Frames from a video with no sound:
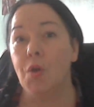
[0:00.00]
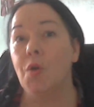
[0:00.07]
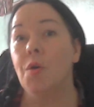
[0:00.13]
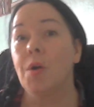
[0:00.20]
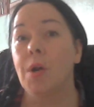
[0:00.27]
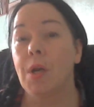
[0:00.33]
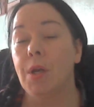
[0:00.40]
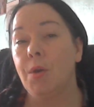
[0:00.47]

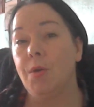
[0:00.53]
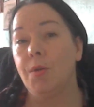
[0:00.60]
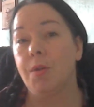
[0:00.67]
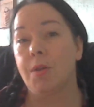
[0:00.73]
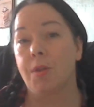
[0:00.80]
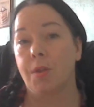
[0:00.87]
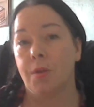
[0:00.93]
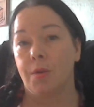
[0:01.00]

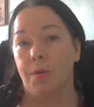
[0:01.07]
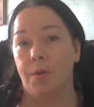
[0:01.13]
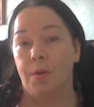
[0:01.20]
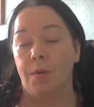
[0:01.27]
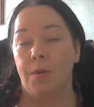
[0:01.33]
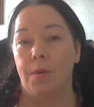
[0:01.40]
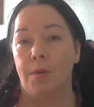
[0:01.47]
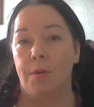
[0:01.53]
concludes
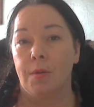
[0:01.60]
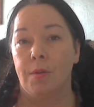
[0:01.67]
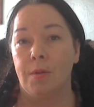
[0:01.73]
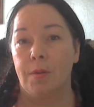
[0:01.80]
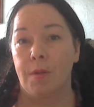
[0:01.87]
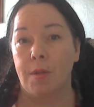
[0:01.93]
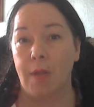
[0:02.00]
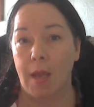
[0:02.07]

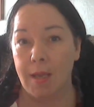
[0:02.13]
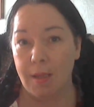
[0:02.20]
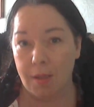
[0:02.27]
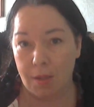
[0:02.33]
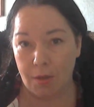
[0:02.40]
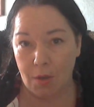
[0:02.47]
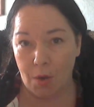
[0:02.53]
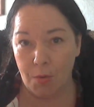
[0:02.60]

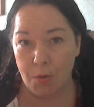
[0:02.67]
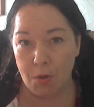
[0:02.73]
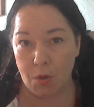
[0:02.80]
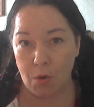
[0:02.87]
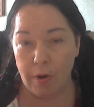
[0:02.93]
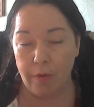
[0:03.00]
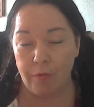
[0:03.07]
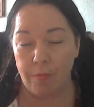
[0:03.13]
today's ghost
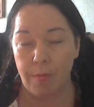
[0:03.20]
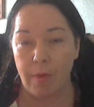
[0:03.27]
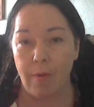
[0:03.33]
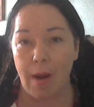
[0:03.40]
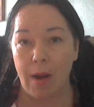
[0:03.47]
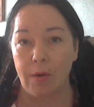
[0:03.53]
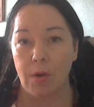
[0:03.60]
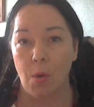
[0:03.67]
story from
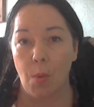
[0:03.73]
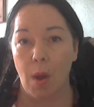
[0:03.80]
around the